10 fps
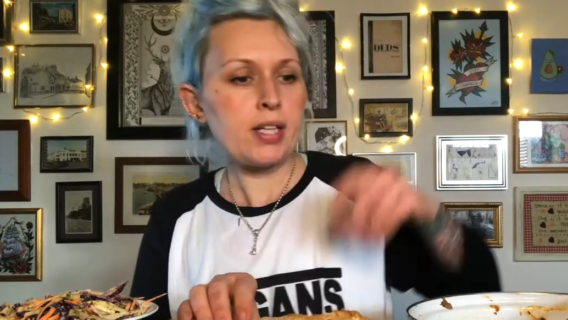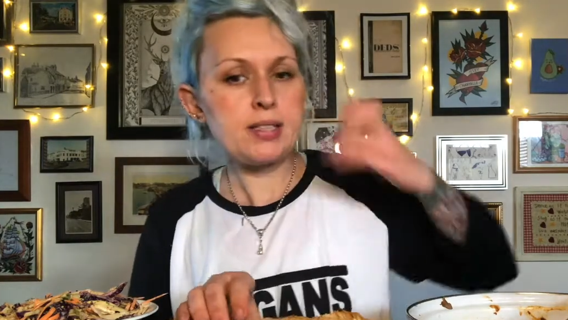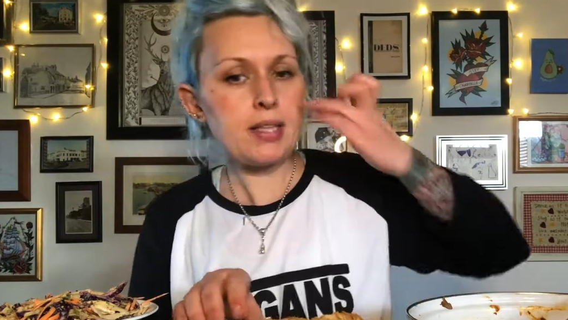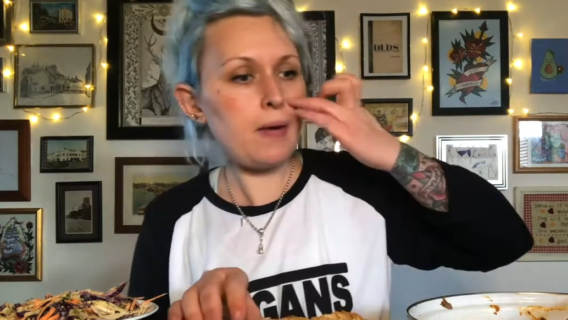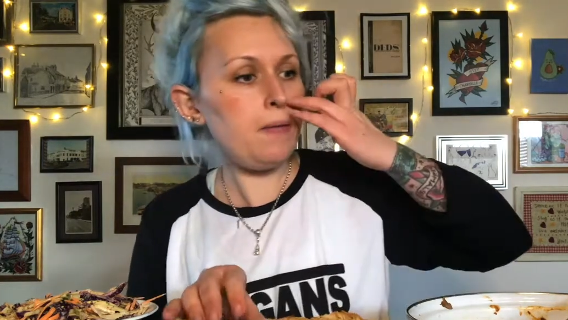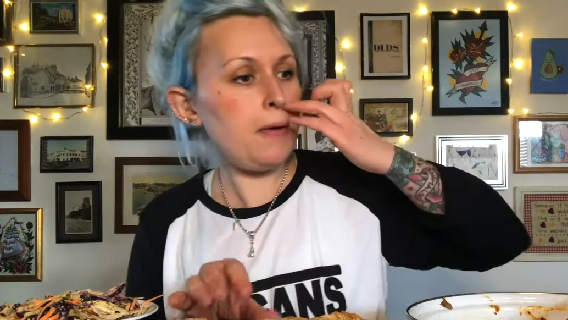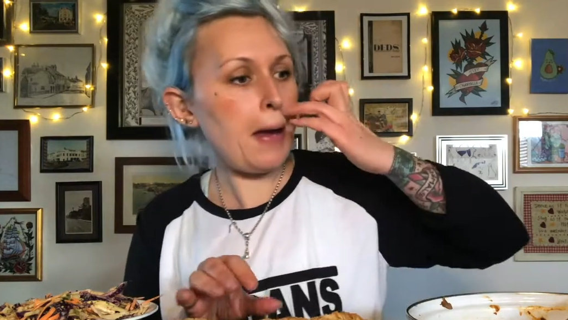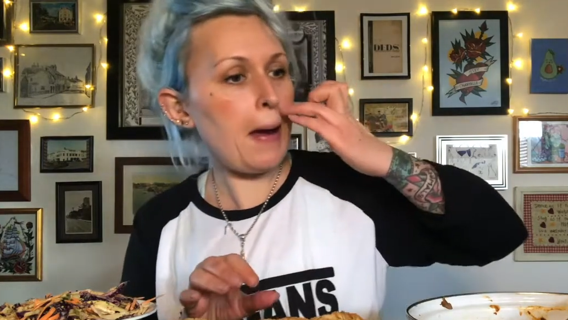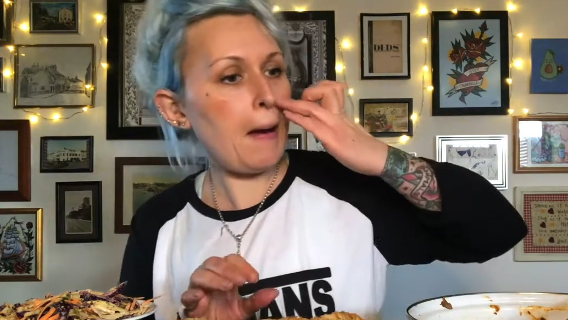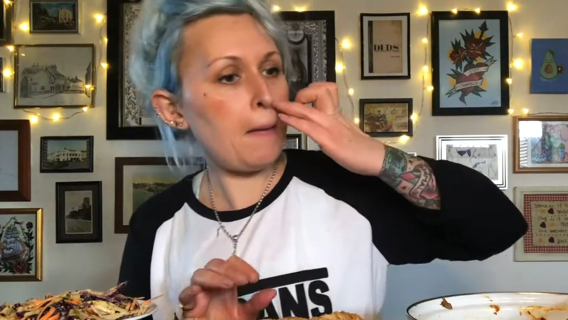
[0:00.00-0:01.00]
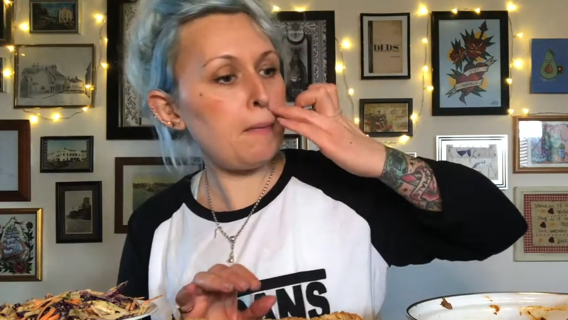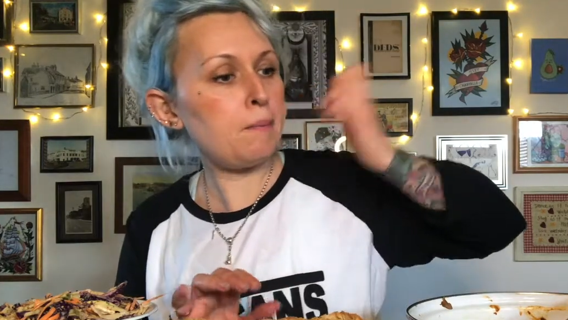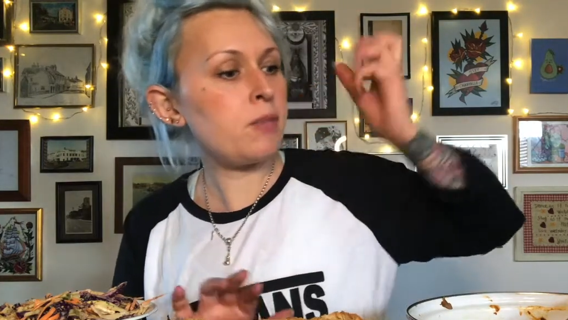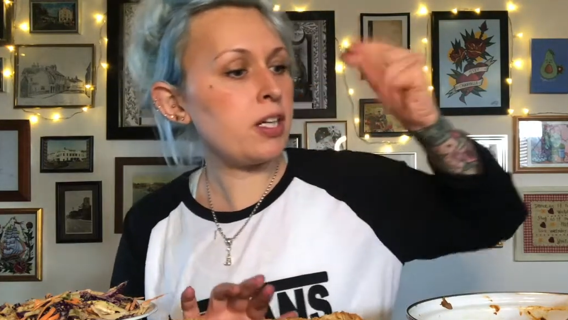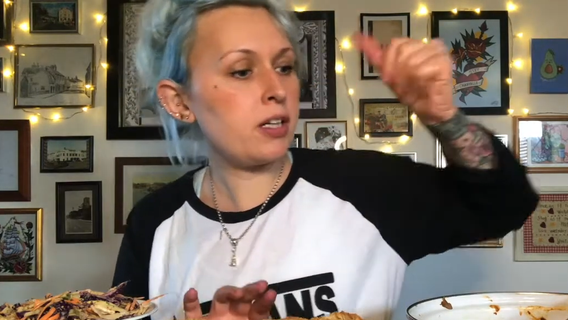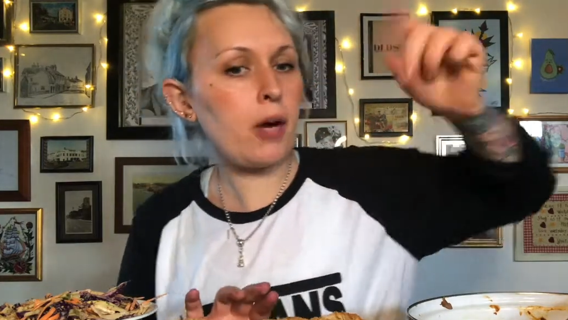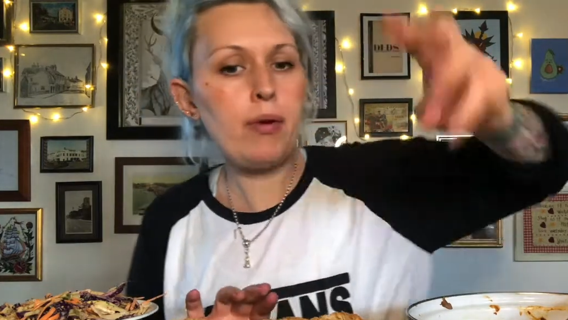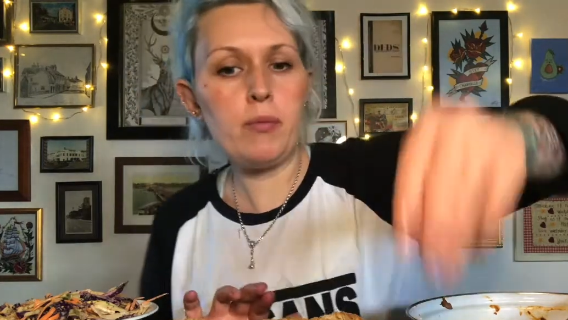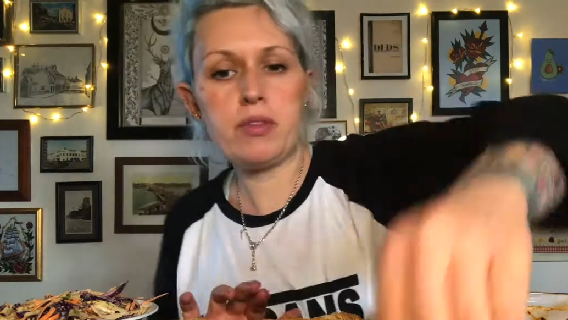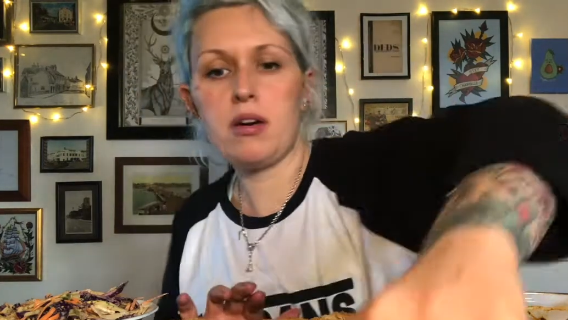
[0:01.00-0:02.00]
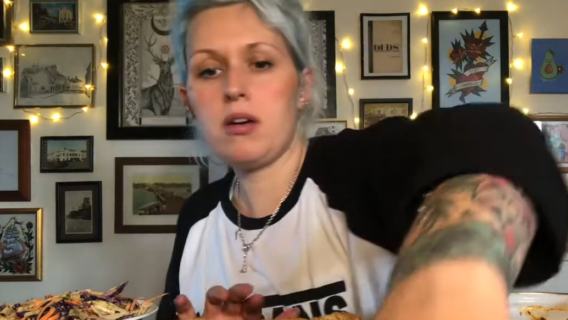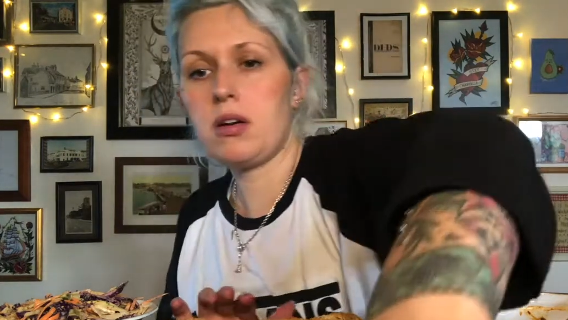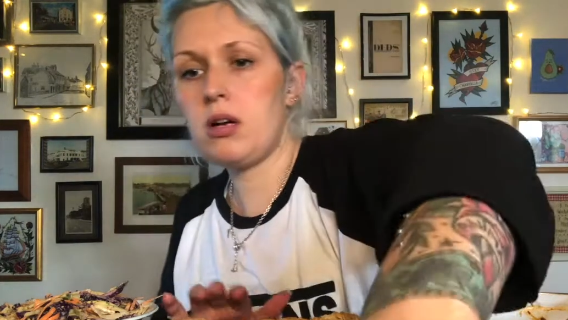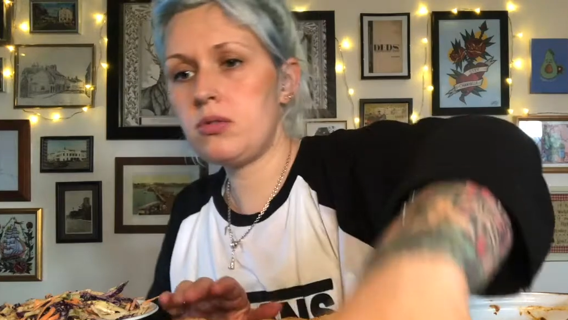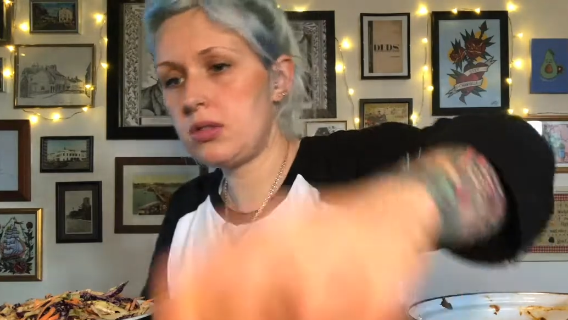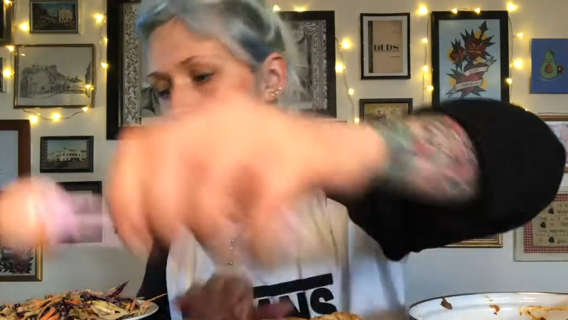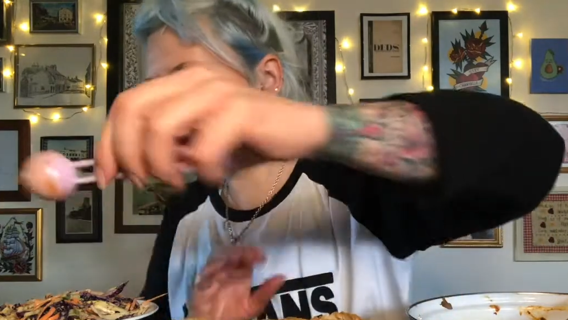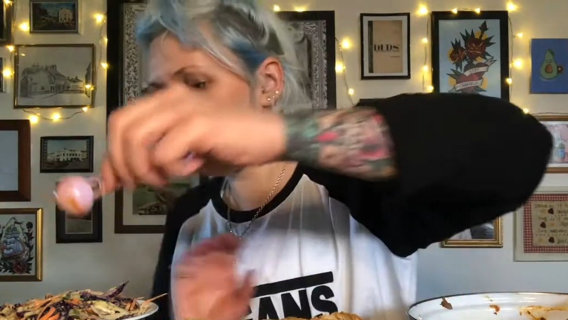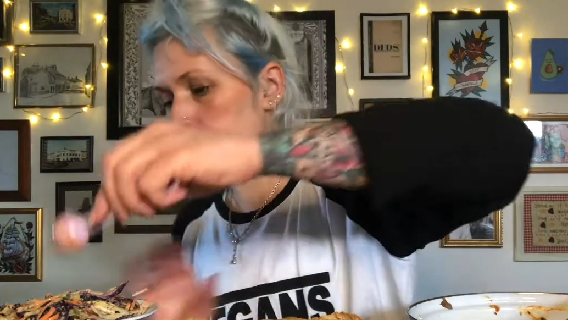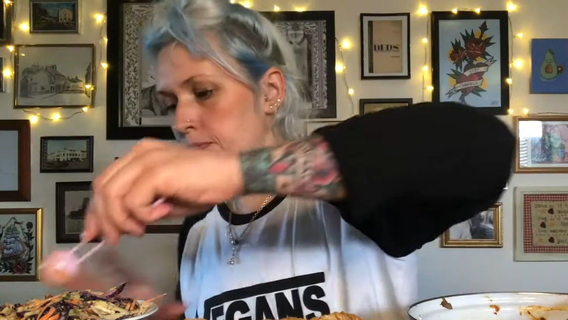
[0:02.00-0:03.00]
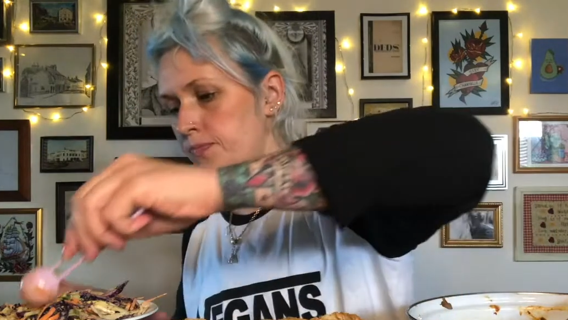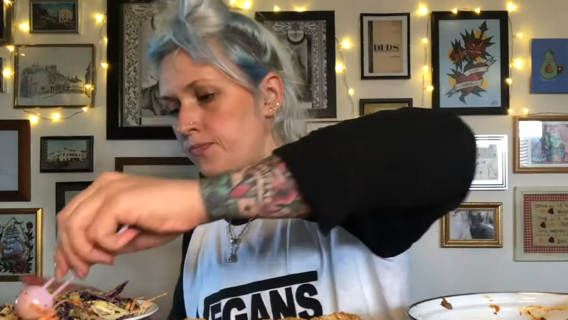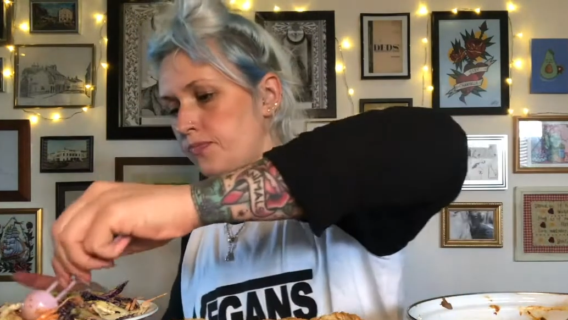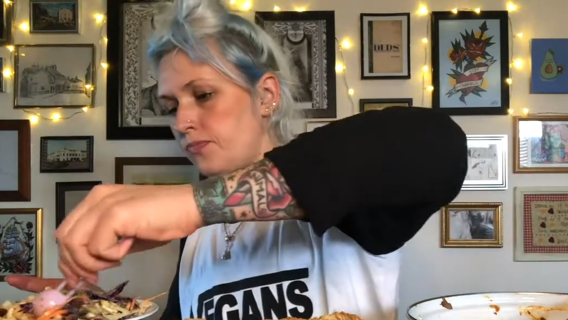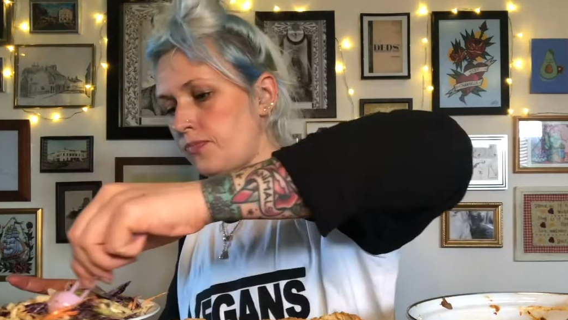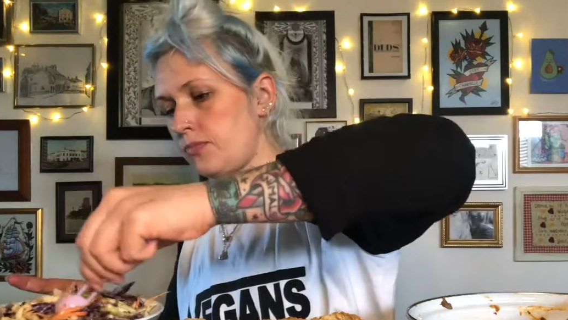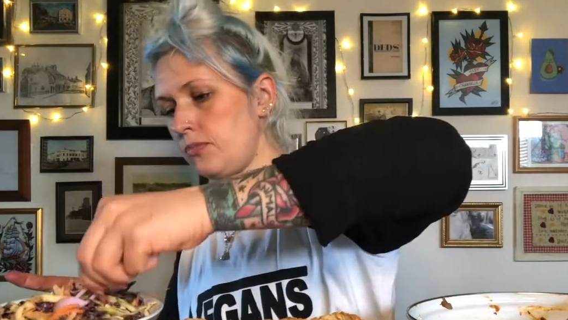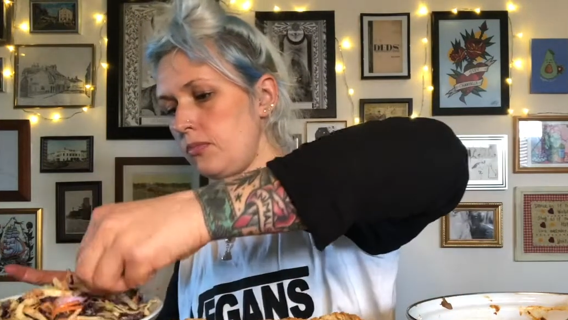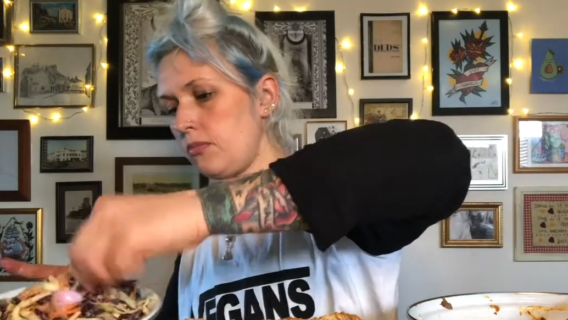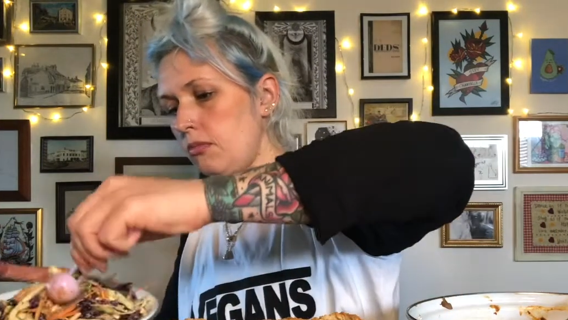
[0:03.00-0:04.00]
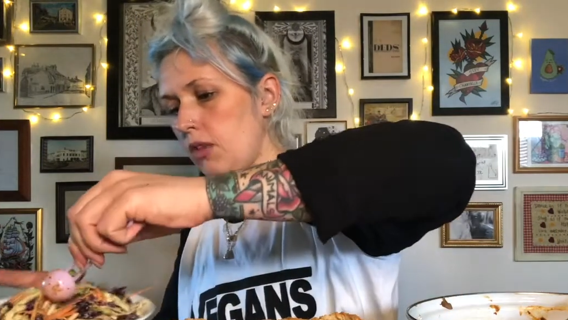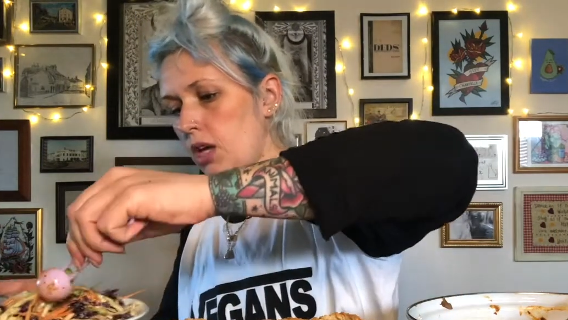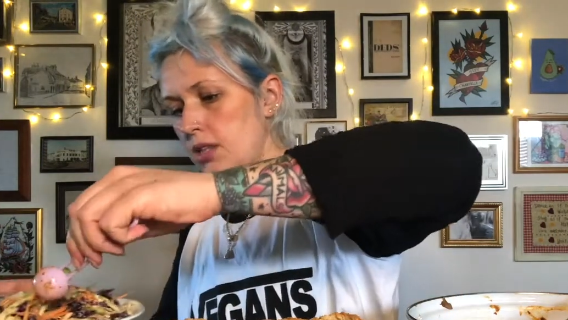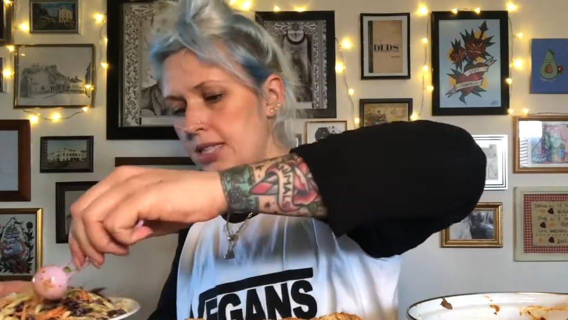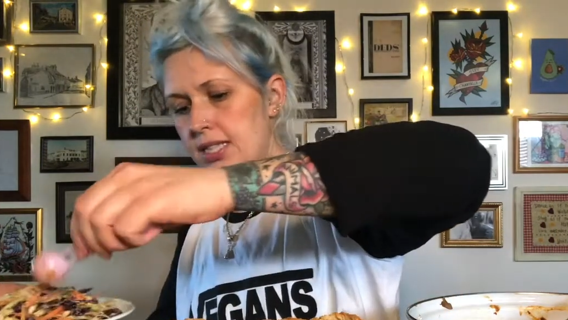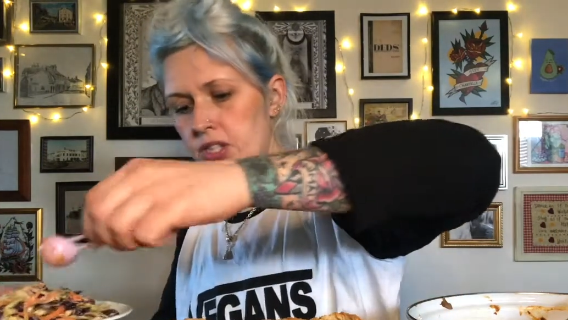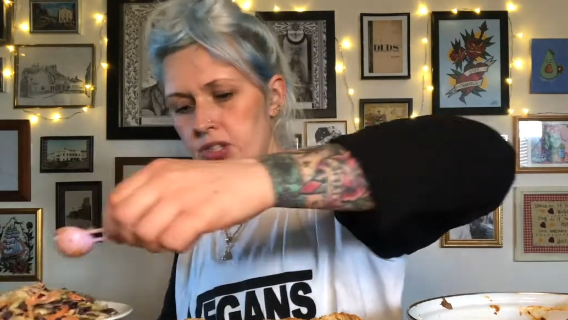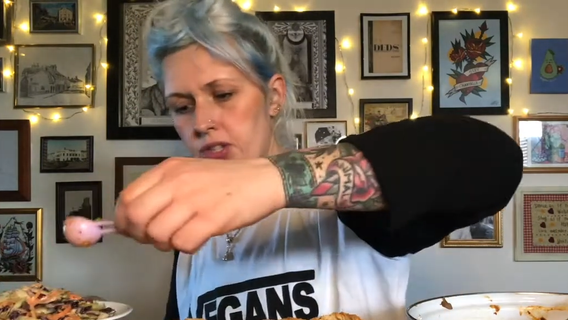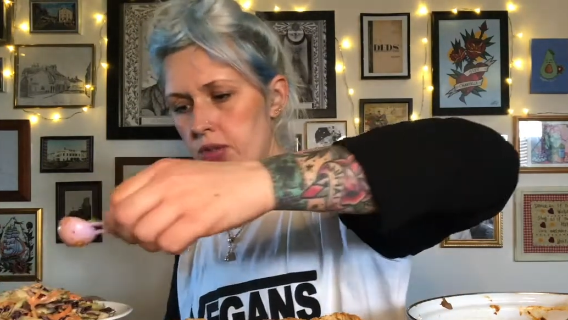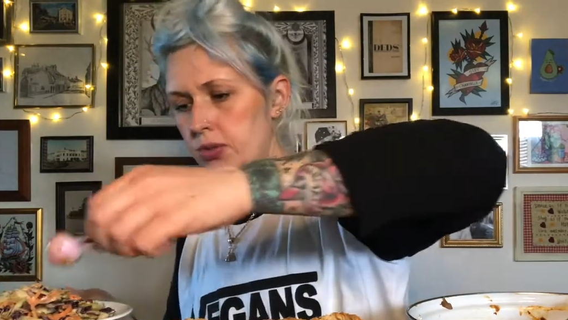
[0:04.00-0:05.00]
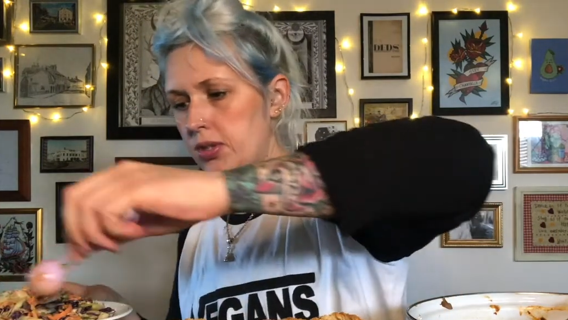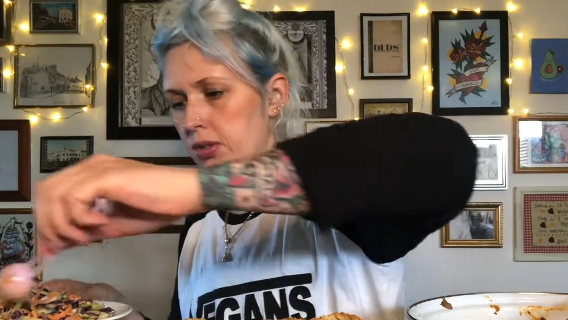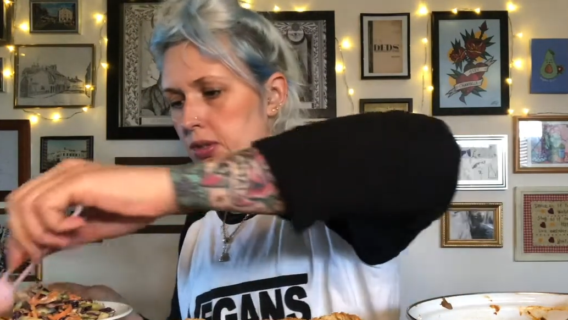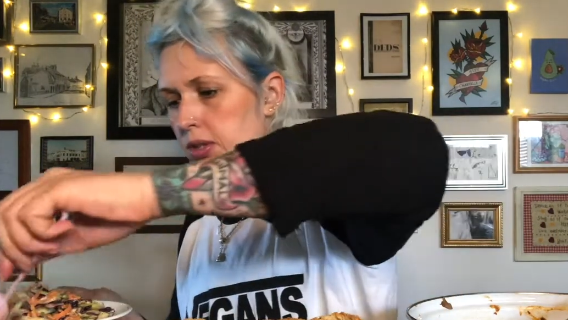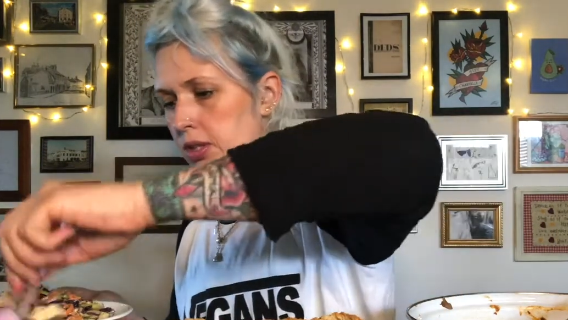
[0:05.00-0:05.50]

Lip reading: So now we're going to go in with our coleslaw, our delicious coleslaw.